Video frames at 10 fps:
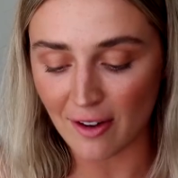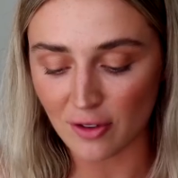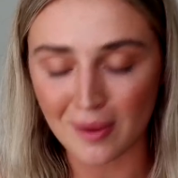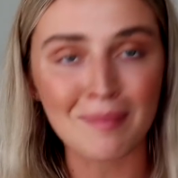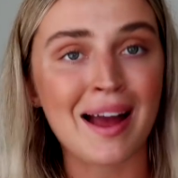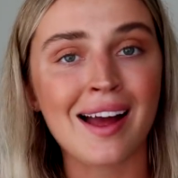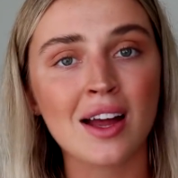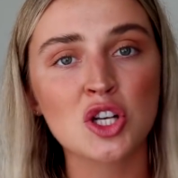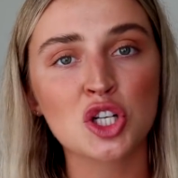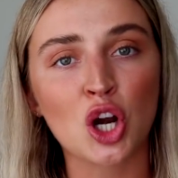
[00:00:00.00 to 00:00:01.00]
Now for
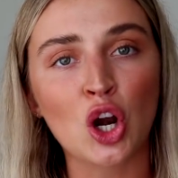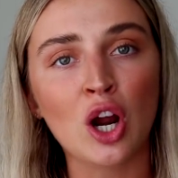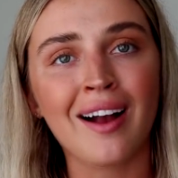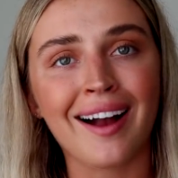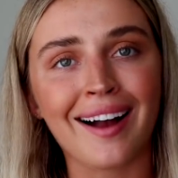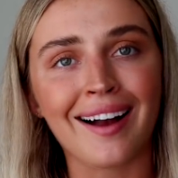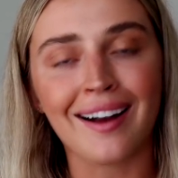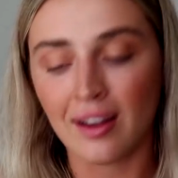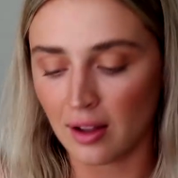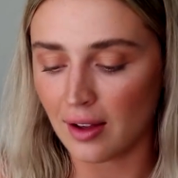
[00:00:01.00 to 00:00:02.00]

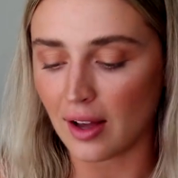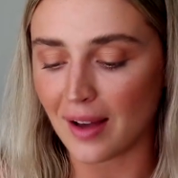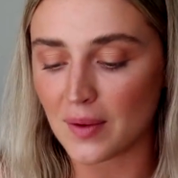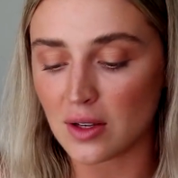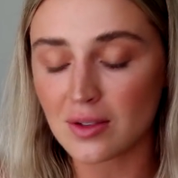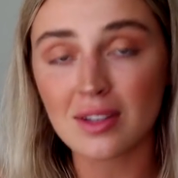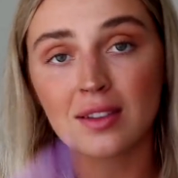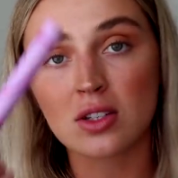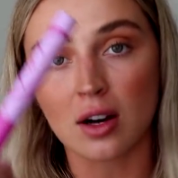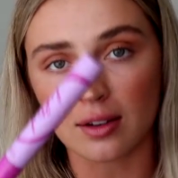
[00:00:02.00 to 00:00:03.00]
mascara. I've been using
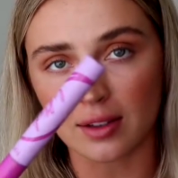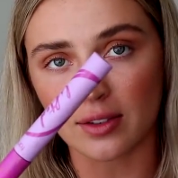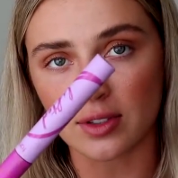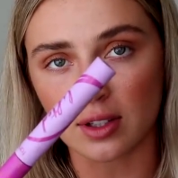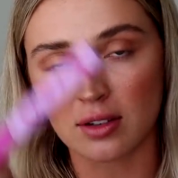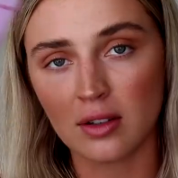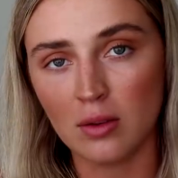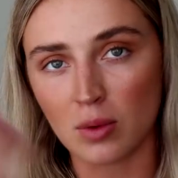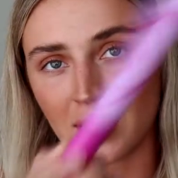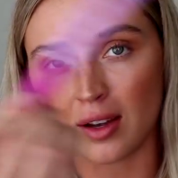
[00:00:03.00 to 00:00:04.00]
the Tarte Lifted
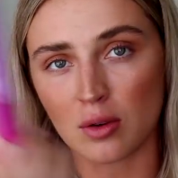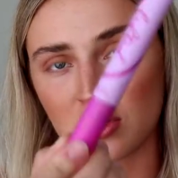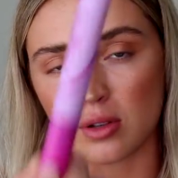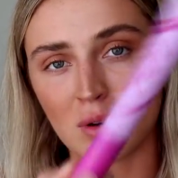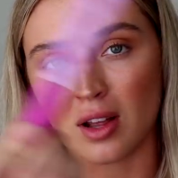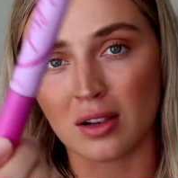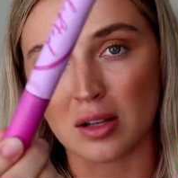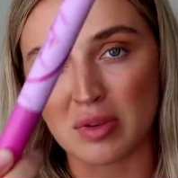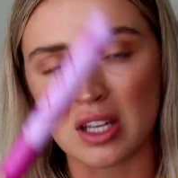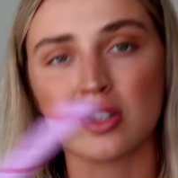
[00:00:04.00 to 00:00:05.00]
when I go to
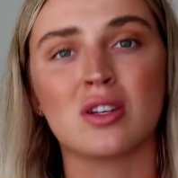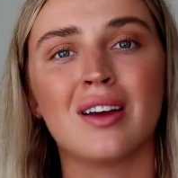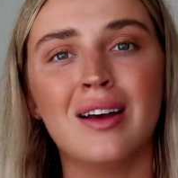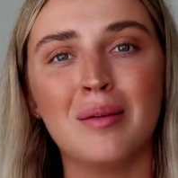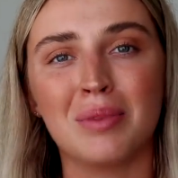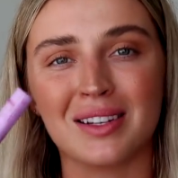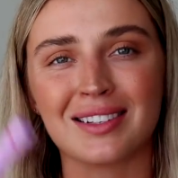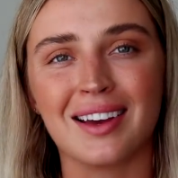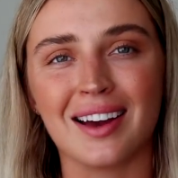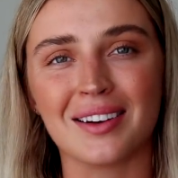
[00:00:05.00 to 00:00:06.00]
La Beach, but it's
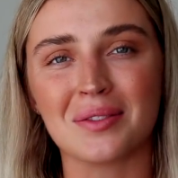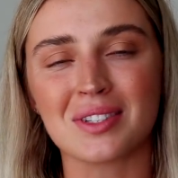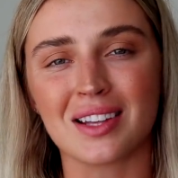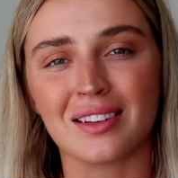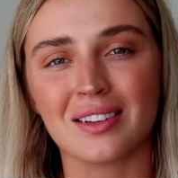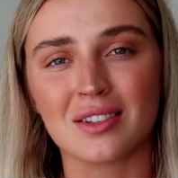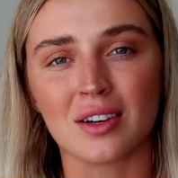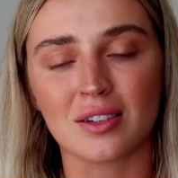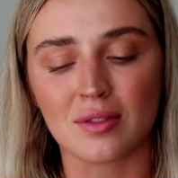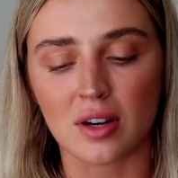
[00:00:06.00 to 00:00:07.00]
kind of slightly
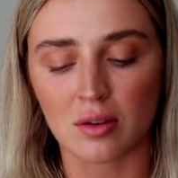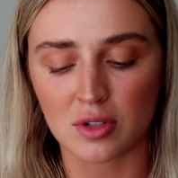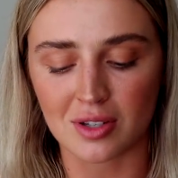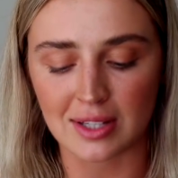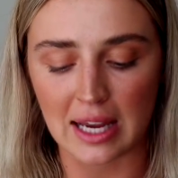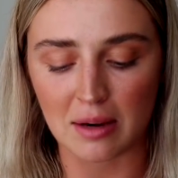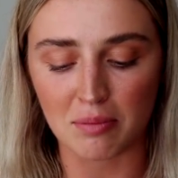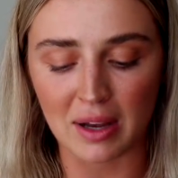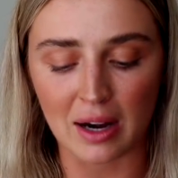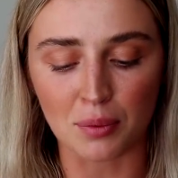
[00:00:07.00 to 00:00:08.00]
starting to run out, which is
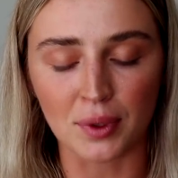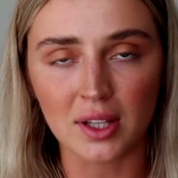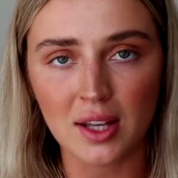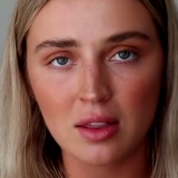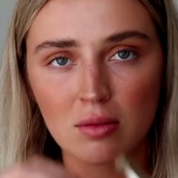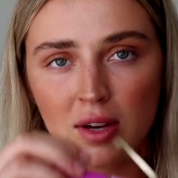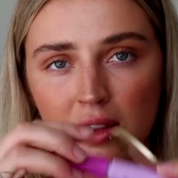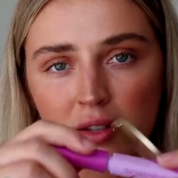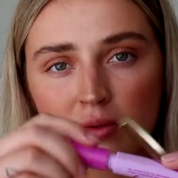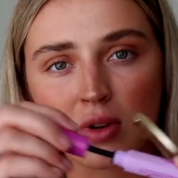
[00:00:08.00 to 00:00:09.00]
sad, but I really like the way
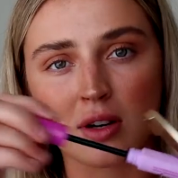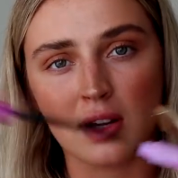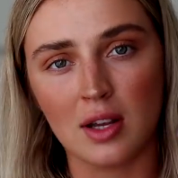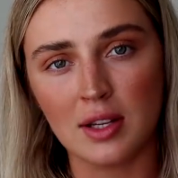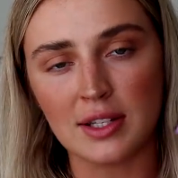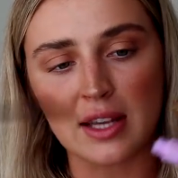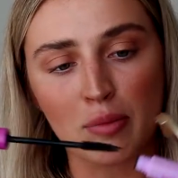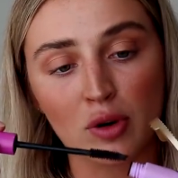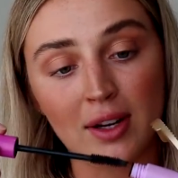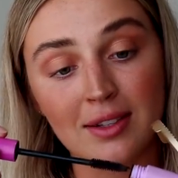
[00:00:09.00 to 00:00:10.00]
this one
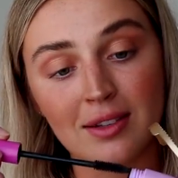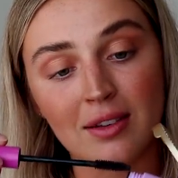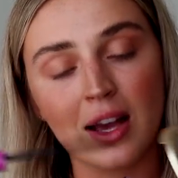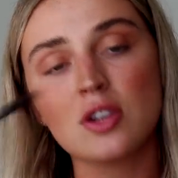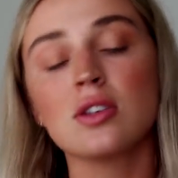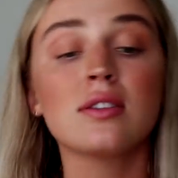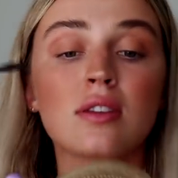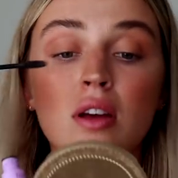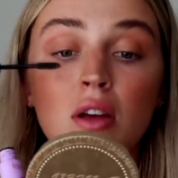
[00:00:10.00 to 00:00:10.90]
separates the lashes.